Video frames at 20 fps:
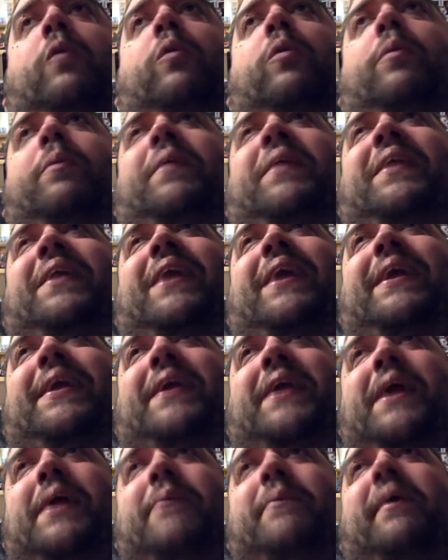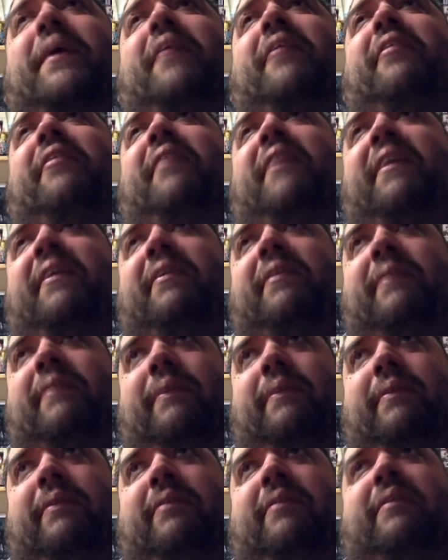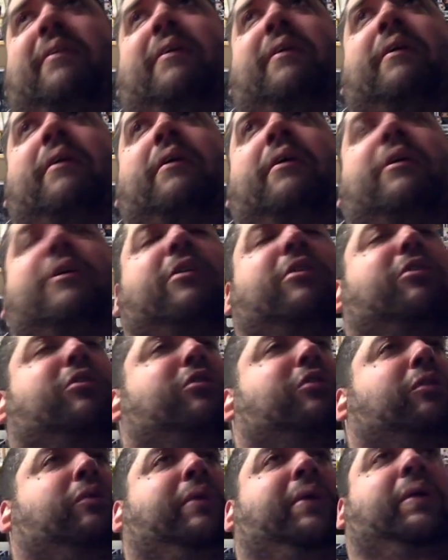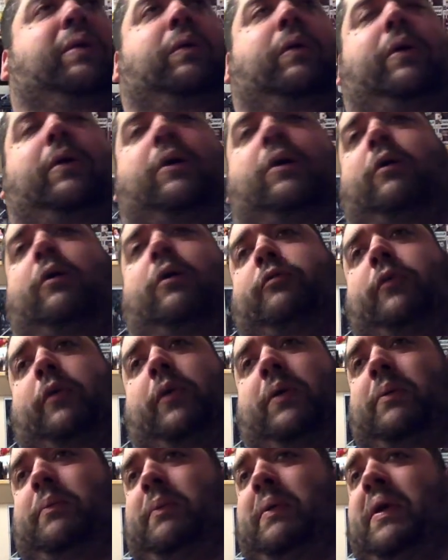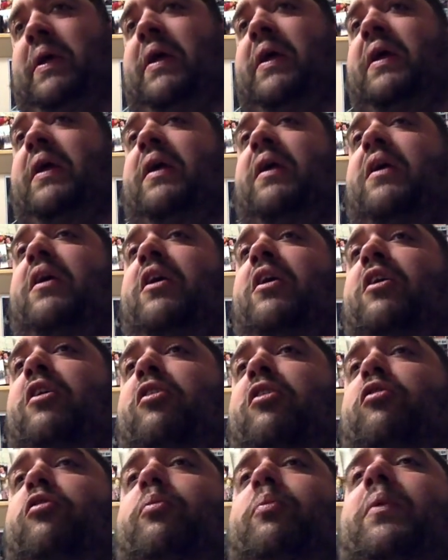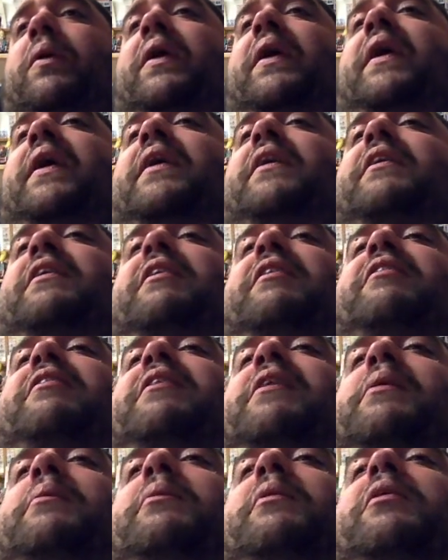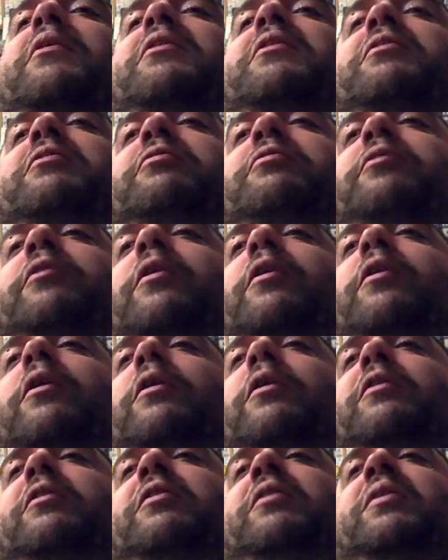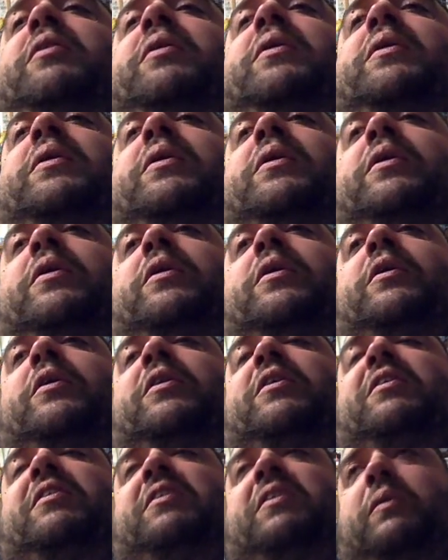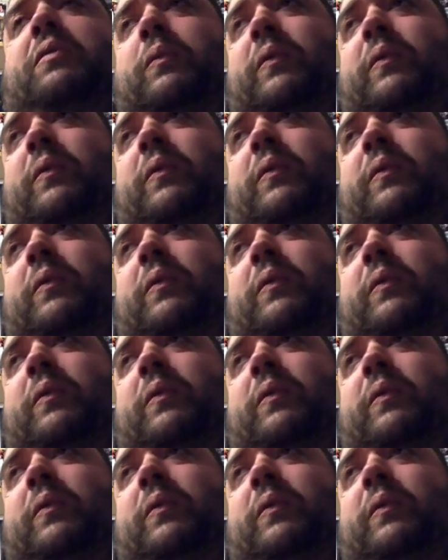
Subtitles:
will be dynamic seasons, so you'll go from spring to summer to fall to